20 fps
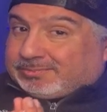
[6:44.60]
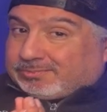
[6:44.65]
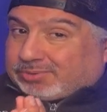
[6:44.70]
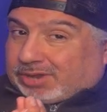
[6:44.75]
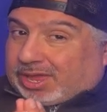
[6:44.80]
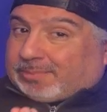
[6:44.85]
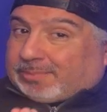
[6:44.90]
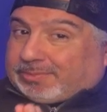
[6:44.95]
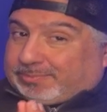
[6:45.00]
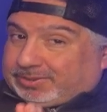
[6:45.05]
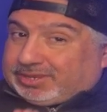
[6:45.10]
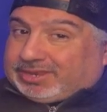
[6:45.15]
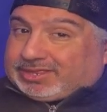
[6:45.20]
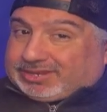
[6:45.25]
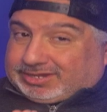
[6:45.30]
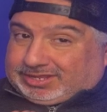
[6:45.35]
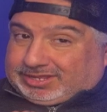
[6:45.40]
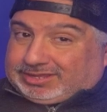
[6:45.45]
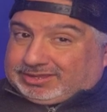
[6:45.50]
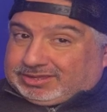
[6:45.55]

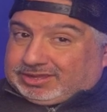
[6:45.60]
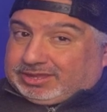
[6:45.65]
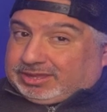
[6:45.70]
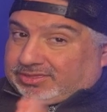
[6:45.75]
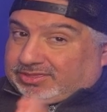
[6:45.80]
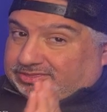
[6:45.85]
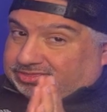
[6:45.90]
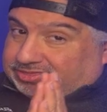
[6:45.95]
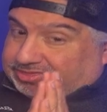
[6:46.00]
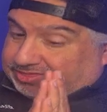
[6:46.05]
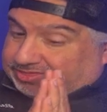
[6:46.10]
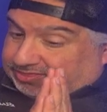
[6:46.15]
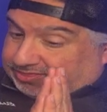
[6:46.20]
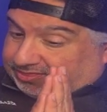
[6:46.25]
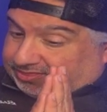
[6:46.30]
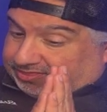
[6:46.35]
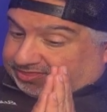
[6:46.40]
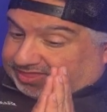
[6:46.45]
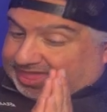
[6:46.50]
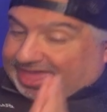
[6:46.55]
probability th
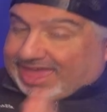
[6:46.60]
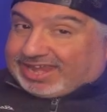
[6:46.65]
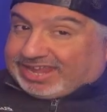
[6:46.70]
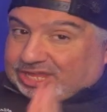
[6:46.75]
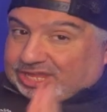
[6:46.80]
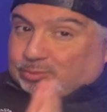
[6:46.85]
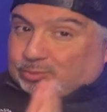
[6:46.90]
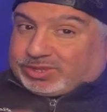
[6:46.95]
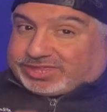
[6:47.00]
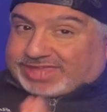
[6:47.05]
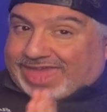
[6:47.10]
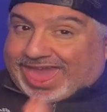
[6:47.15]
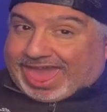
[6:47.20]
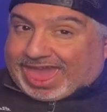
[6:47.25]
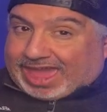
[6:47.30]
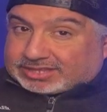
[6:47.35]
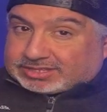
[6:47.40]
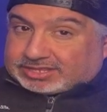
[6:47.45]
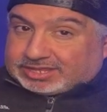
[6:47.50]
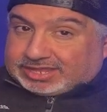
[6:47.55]
that it was
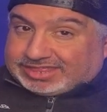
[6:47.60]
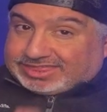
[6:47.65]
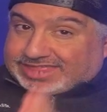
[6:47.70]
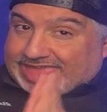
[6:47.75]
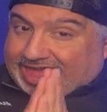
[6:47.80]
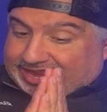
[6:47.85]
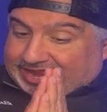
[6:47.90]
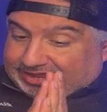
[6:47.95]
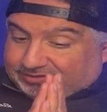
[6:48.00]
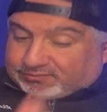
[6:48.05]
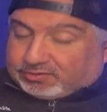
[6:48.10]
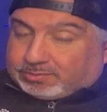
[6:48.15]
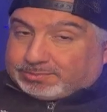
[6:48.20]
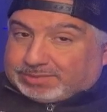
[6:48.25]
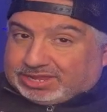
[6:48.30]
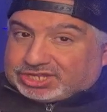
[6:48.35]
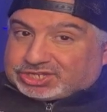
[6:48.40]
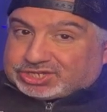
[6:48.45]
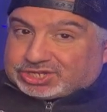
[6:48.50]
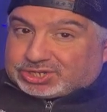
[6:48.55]
hacked and that
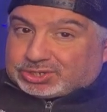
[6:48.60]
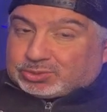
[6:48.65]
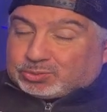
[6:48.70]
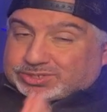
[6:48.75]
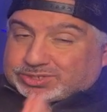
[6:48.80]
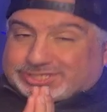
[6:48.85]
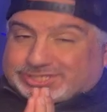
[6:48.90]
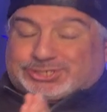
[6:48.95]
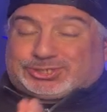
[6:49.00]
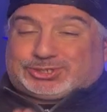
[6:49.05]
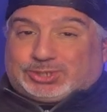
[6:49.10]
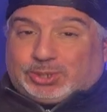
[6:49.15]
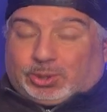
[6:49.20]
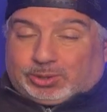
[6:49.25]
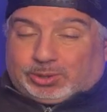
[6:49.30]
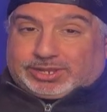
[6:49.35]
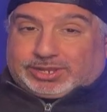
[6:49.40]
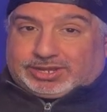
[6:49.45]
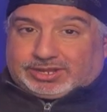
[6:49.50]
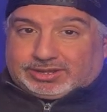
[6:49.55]
information was
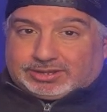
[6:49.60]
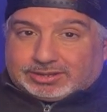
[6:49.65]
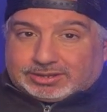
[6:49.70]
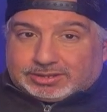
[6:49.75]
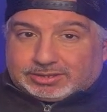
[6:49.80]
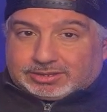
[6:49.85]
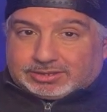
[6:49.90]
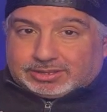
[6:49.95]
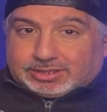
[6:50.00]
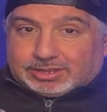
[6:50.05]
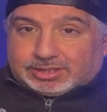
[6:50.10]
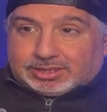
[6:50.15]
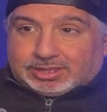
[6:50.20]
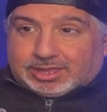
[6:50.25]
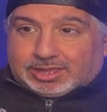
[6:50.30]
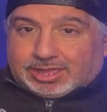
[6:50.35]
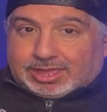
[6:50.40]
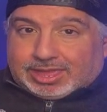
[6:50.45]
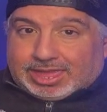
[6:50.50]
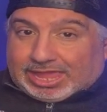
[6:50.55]
stolen
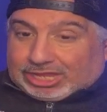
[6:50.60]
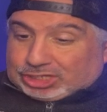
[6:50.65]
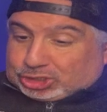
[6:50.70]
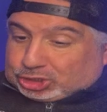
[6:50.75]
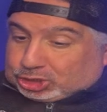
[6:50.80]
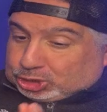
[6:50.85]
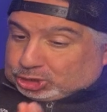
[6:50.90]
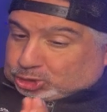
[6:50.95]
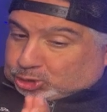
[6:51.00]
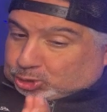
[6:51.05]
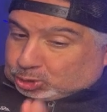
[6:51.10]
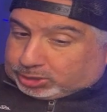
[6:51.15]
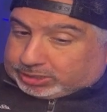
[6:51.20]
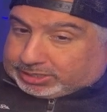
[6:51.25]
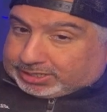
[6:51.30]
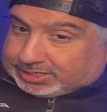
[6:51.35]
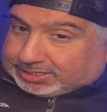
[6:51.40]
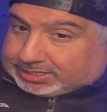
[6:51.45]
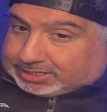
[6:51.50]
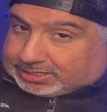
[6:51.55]
and she took
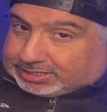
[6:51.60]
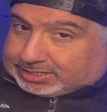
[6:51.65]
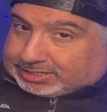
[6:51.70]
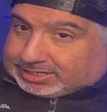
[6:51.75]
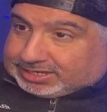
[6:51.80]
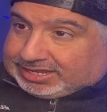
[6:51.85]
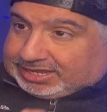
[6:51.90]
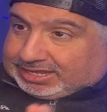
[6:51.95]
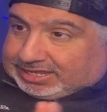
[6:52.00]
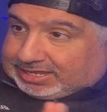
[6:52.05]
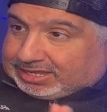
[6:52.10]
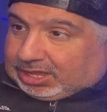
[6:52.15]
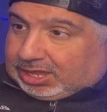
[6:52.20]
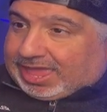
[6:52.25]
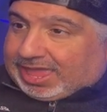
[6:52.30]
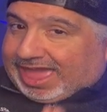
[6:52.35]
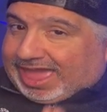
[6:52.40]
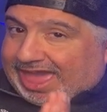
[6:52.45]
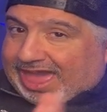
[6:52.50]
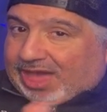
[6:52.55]
it
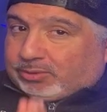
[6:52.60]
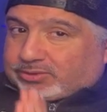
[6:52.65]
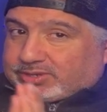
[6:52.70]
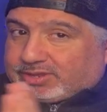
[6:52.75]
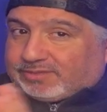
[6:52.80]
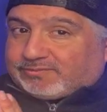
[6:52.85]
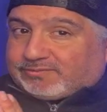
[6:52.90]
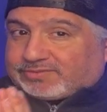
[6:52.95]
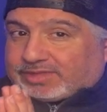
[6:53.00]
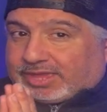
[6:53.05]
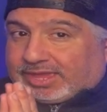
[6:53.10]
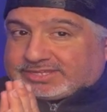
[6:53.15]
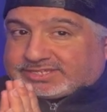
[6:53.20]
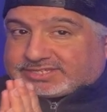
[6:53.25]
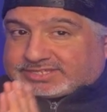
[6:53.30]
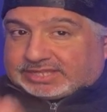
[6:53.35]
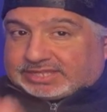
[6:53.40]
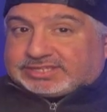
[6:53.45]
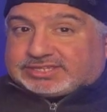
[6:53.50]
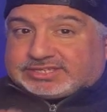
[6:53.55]
out of a
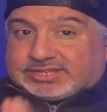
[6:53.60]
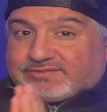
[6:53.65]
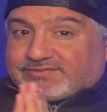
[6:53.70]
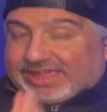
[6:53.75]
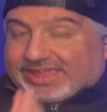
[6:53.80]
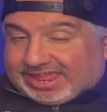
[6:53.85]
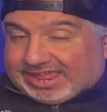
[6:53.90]
sensitive